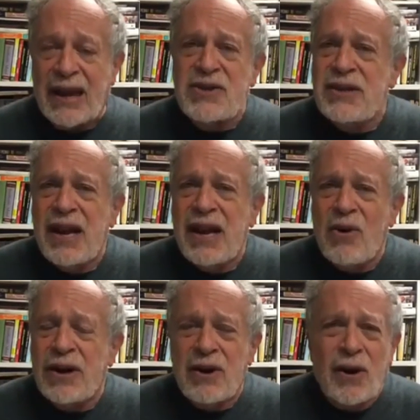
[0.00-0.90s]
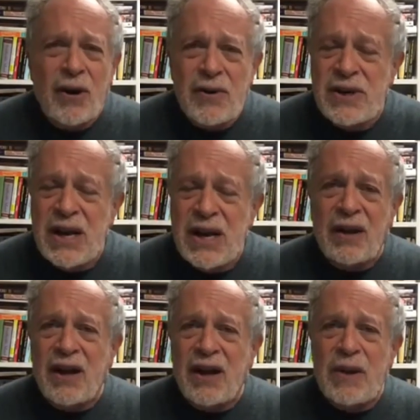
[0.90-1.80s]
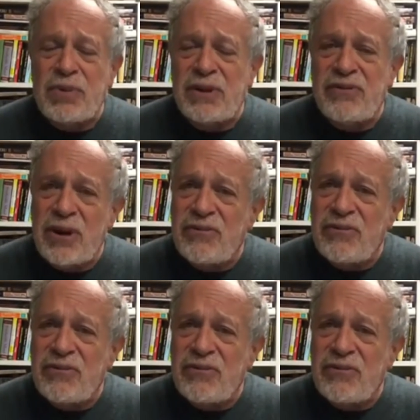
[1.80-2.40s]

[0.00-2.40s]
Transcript: Isn't that going to hurt a lot of people who voted